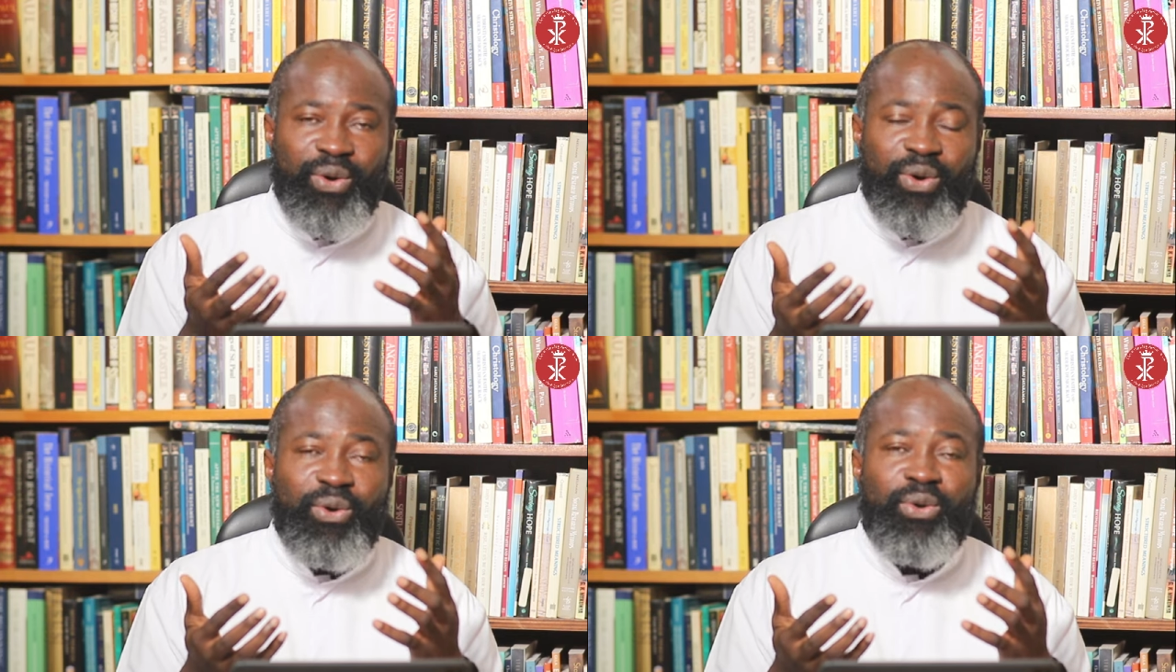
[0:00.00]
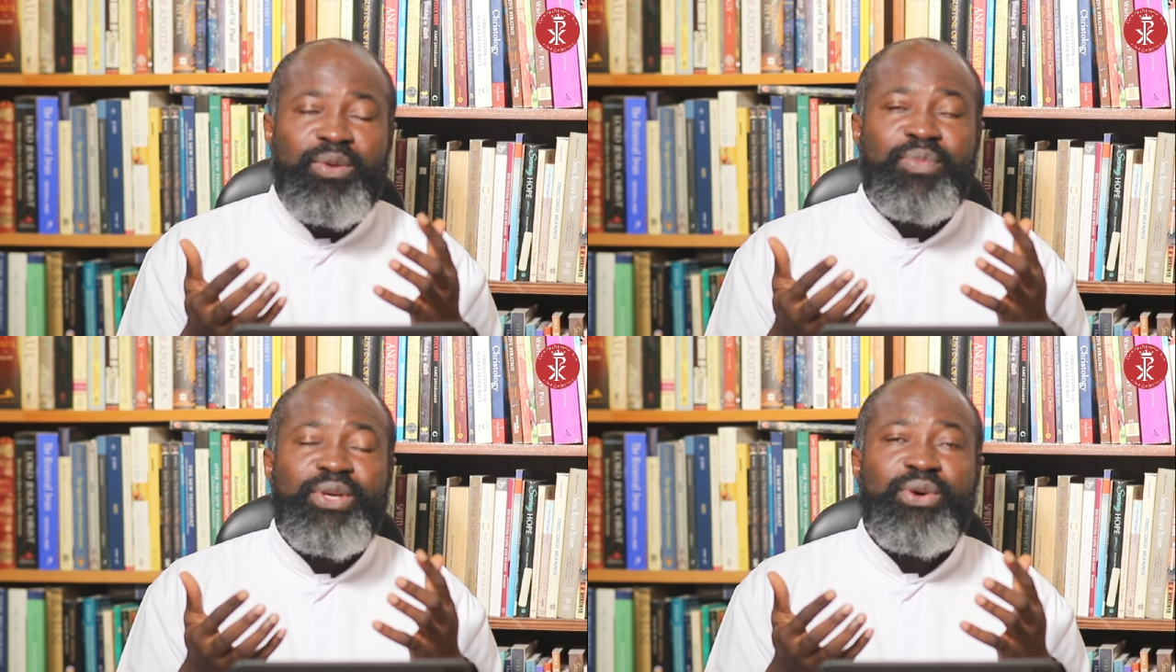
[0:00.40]
All
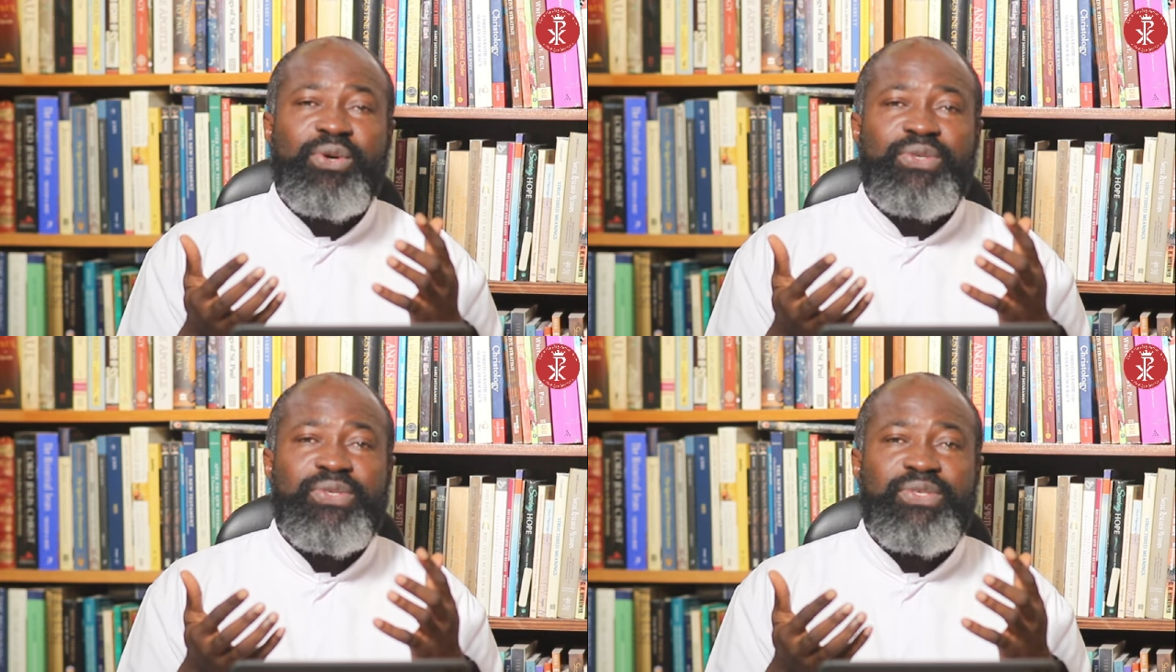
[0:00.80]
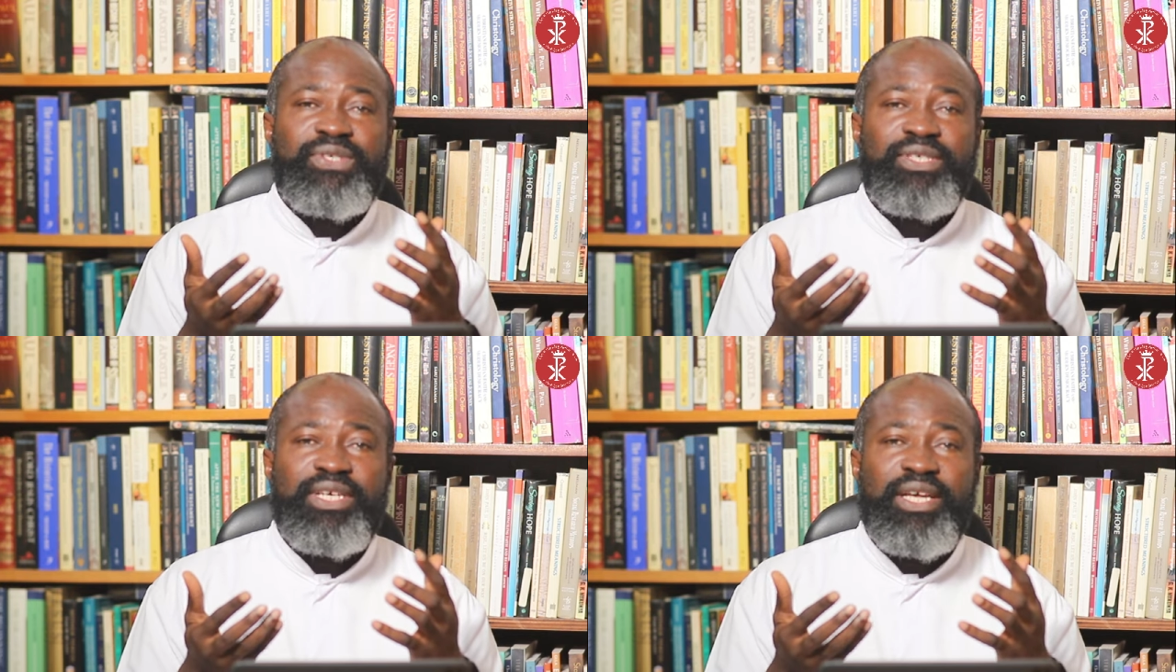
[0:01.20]

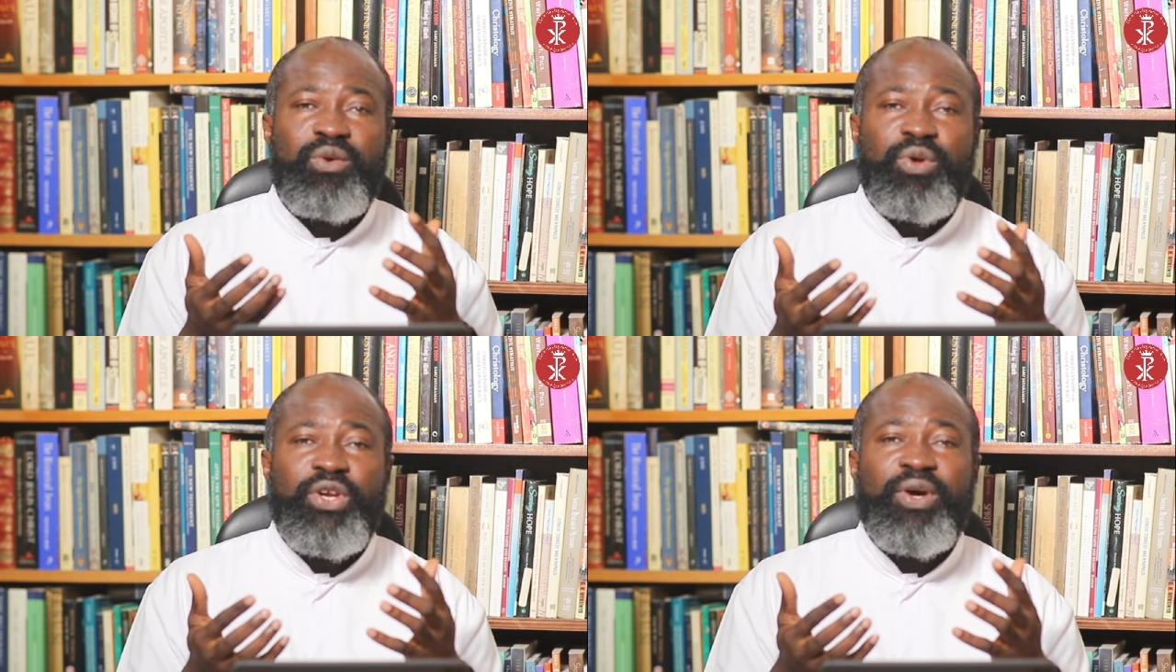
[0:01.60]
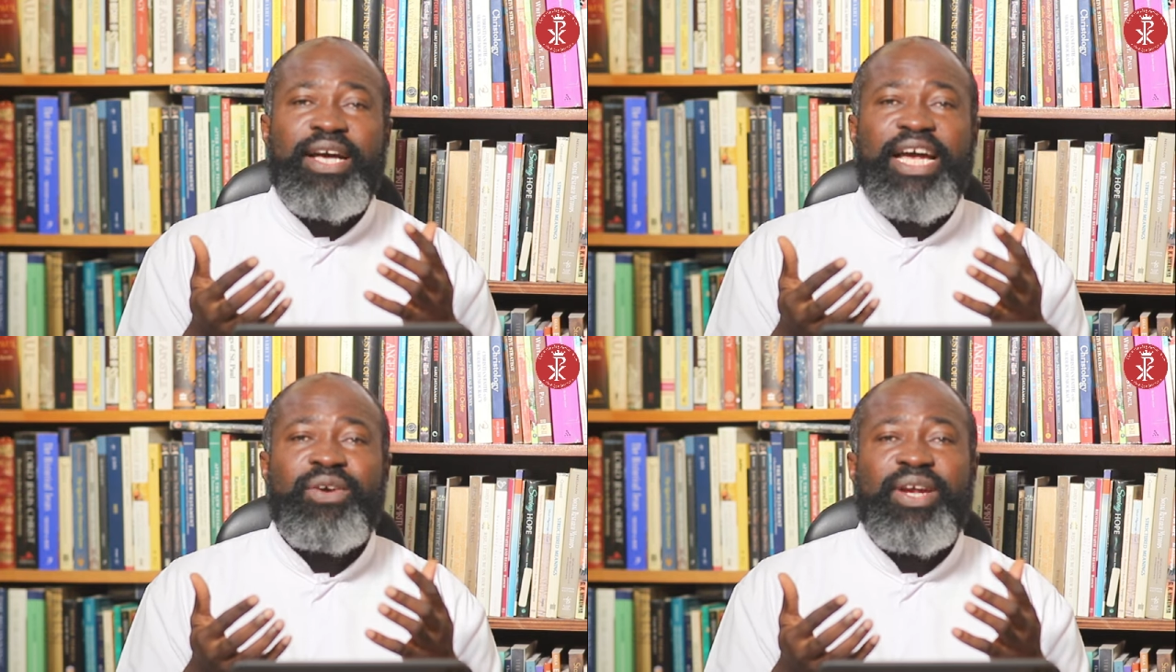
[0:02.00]
because we don't
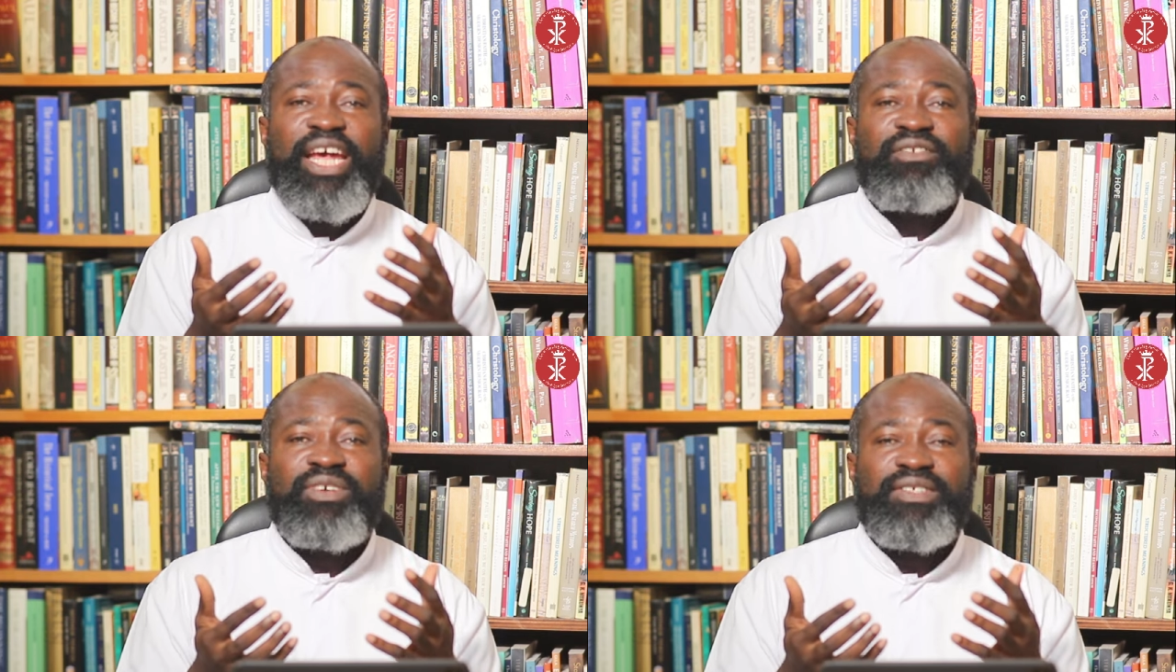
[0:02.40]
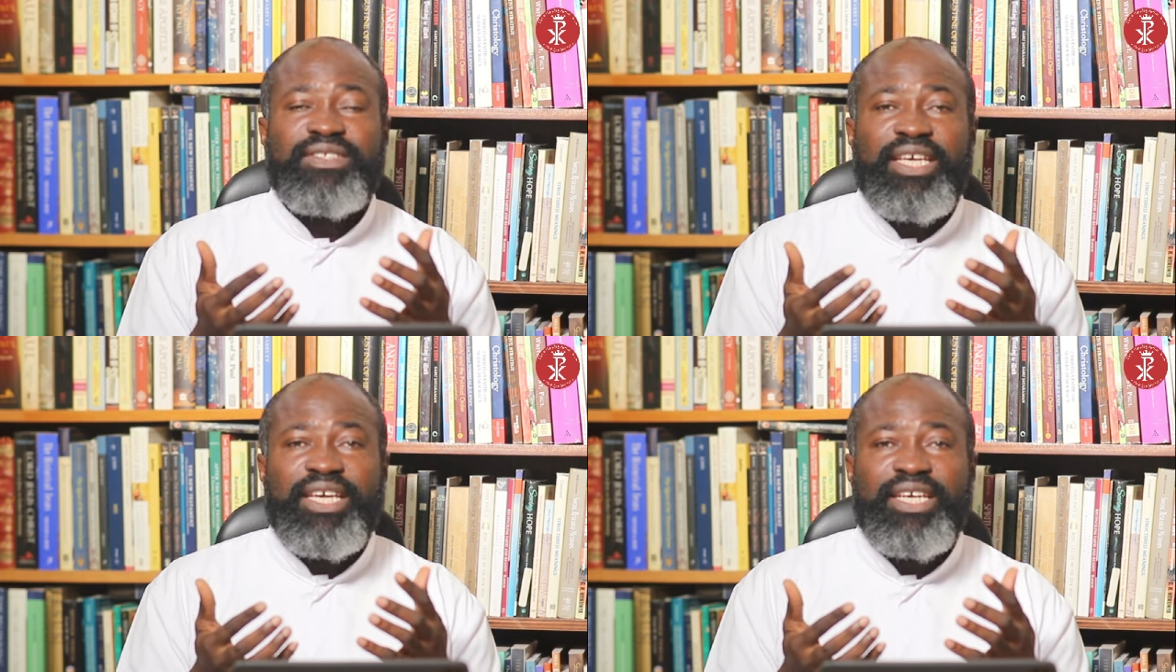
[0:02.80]
carry
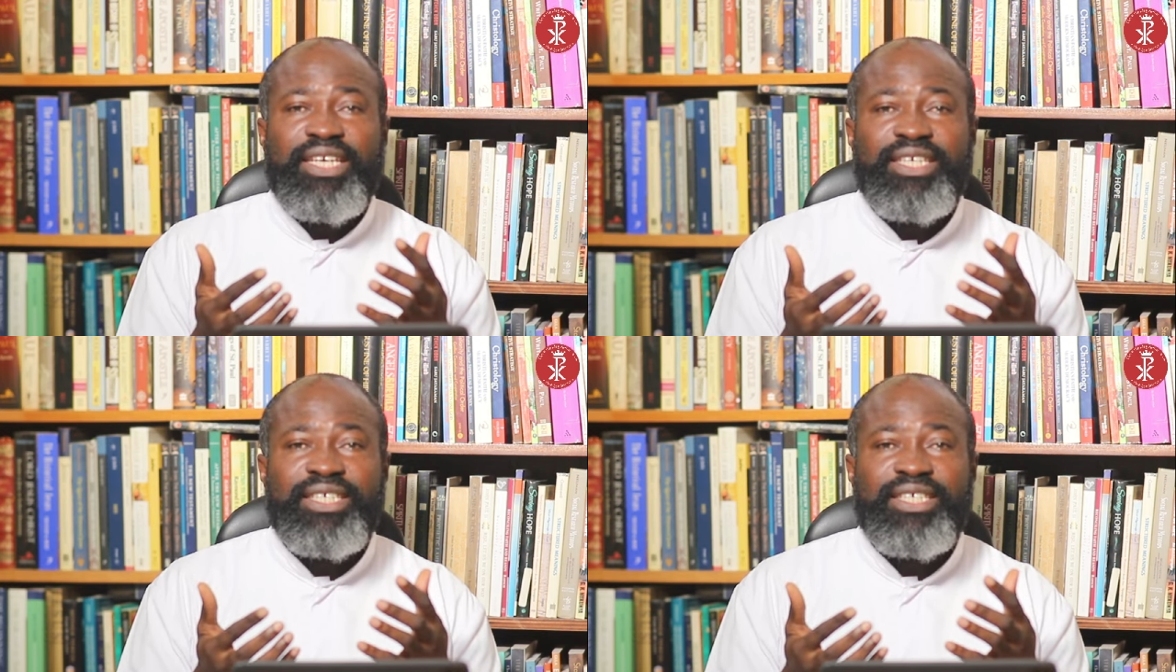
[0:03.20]
everything